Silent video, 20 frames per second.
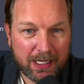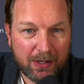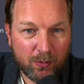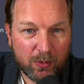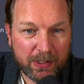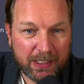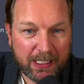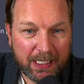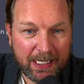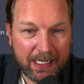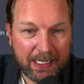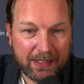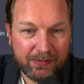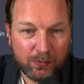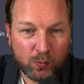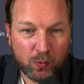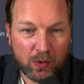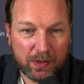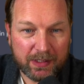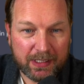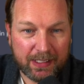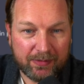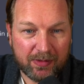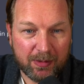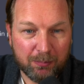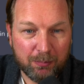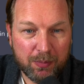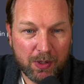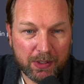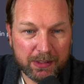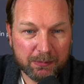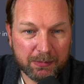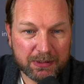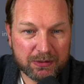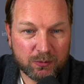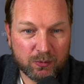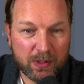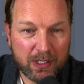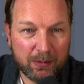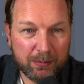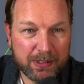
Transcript: I wanna add one at the bottom as well,